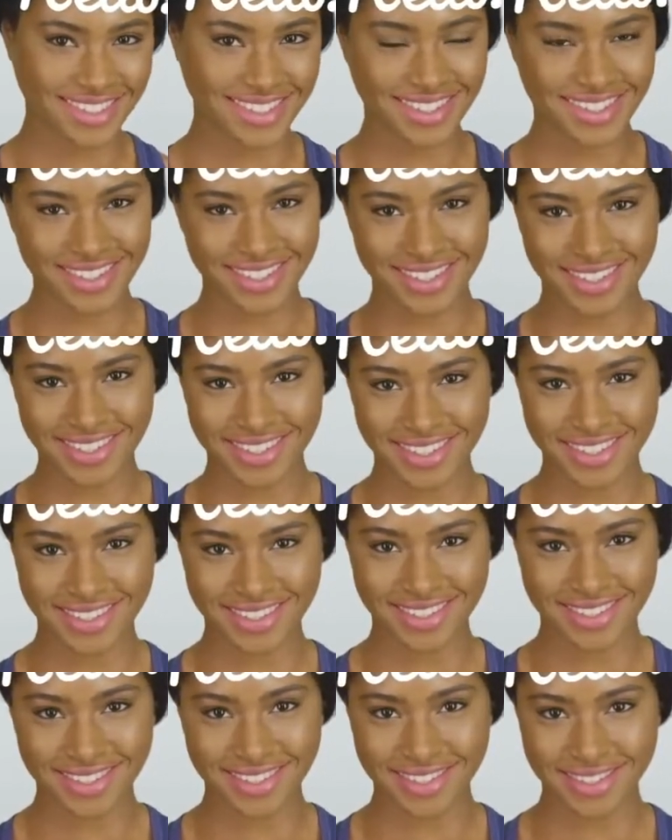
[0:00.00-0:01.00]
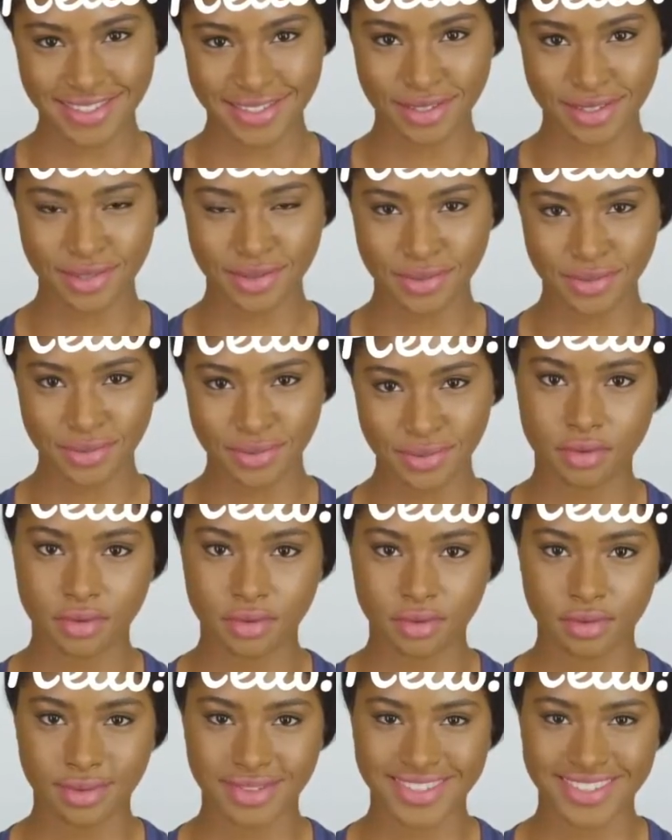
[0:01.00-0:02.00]
and this is going to be our shadow
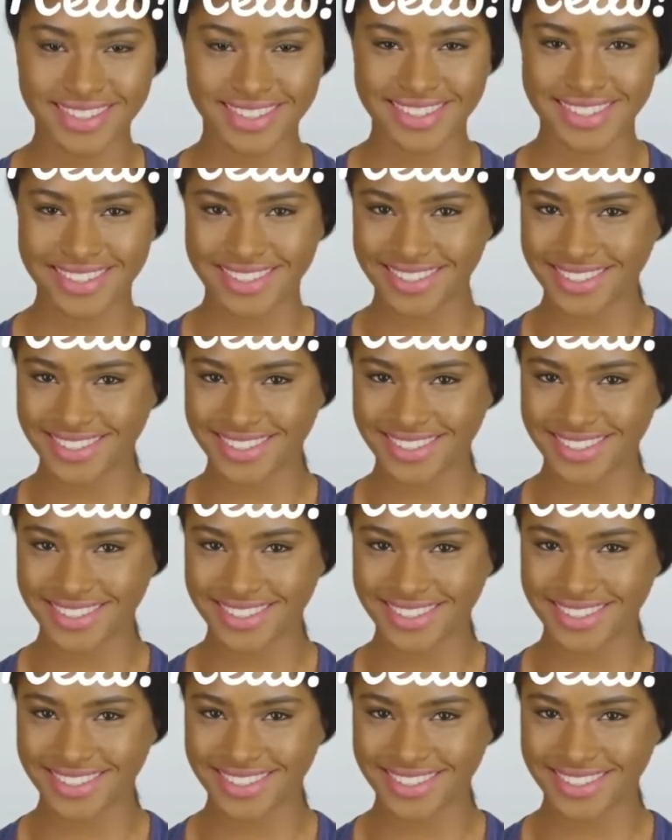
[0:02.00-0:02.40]
material.